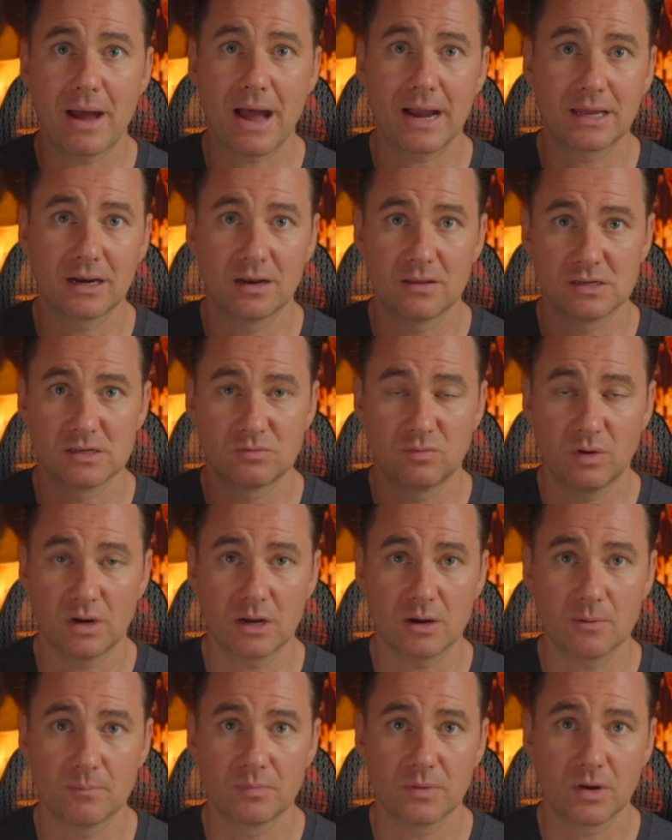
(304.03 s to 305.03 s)
the back end of this
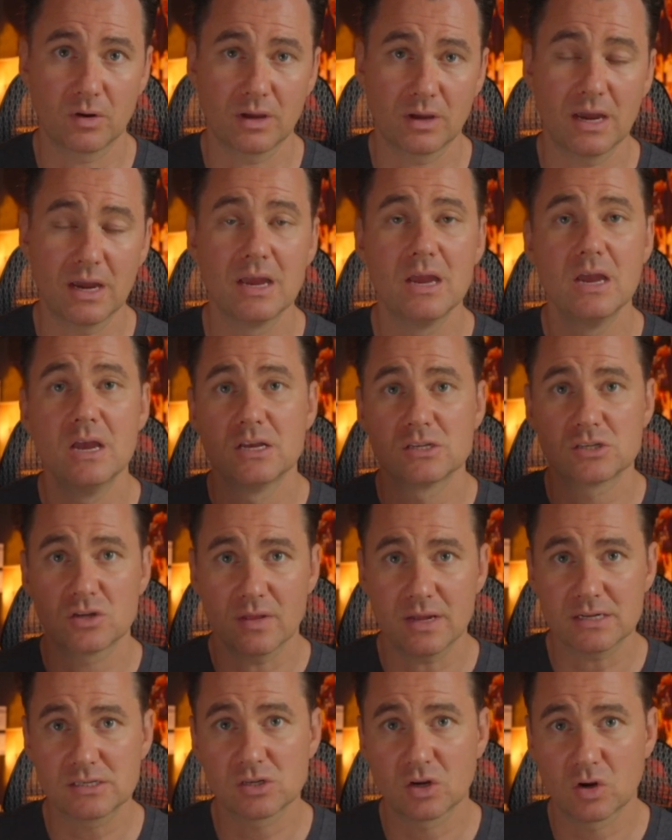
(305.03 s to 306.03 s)
video, okay?
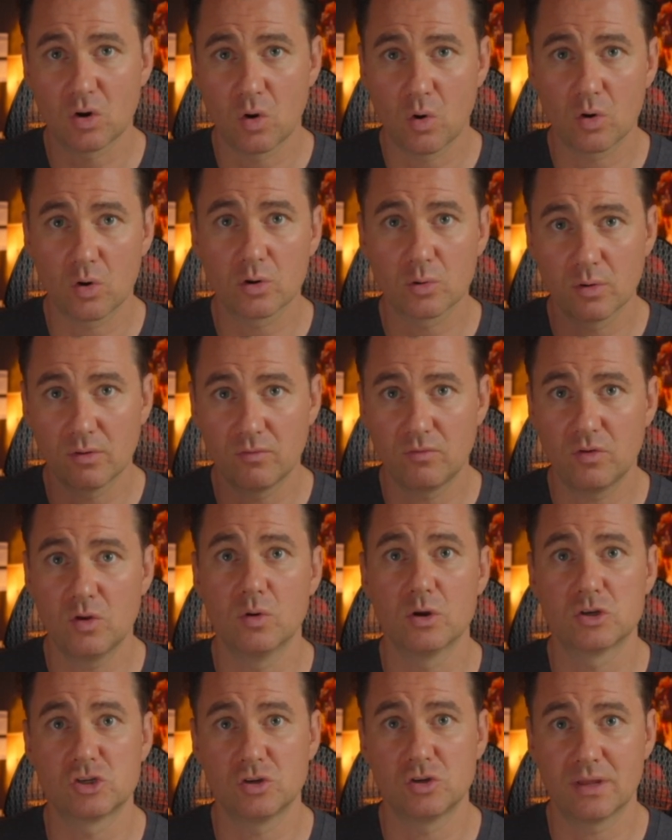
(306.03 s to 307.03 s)
So that's the quarter
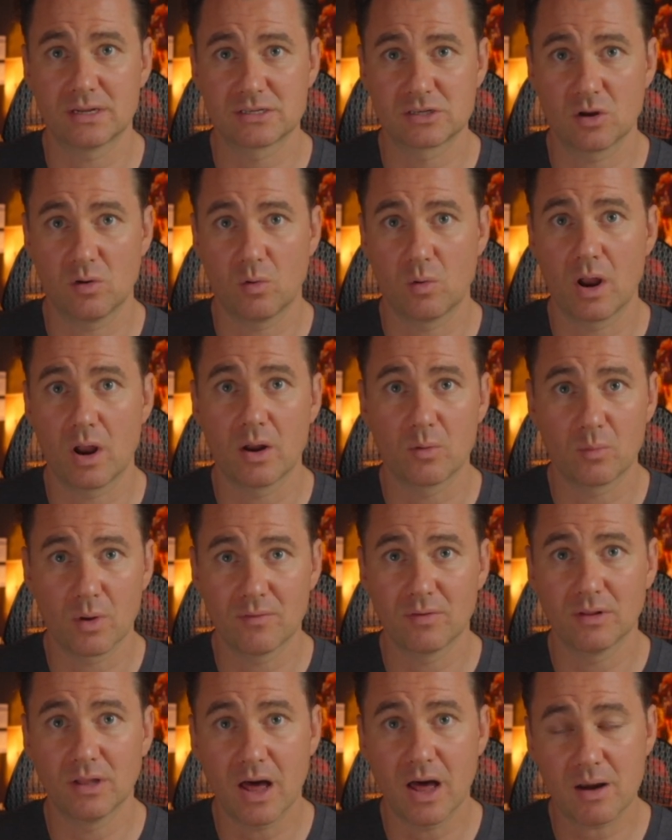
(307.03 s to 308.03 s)
review issue that's going on.
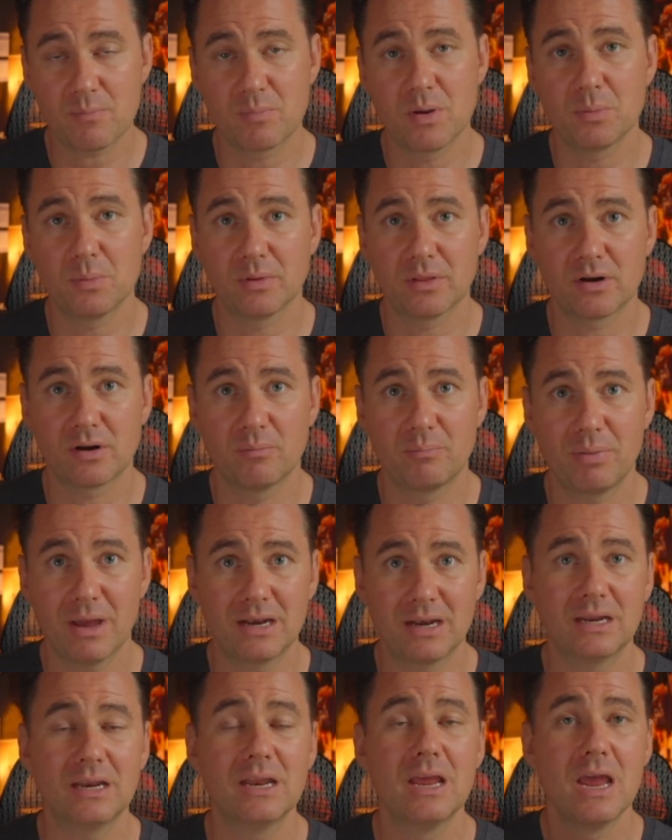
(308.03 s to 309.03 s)
We have a lot of people that are
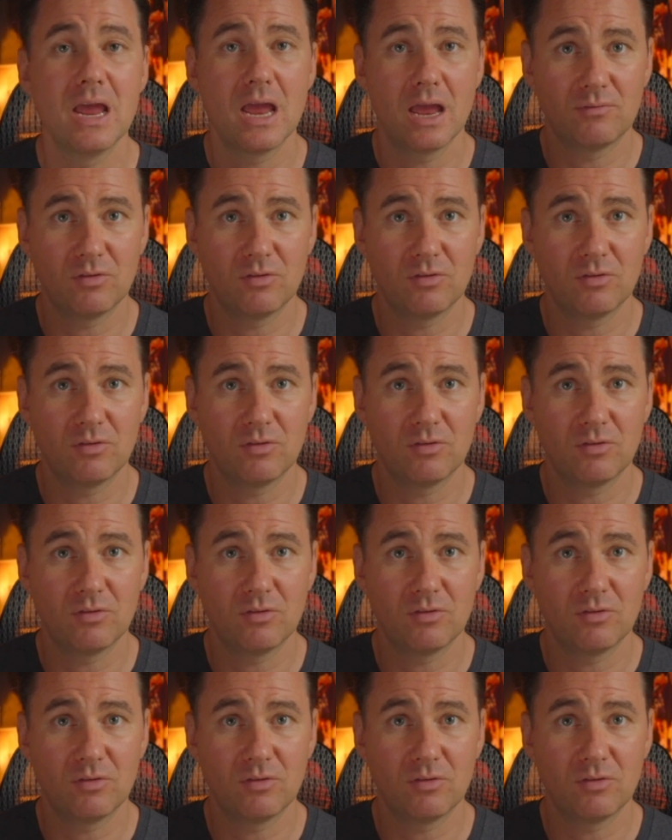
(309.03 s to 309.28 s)
impending.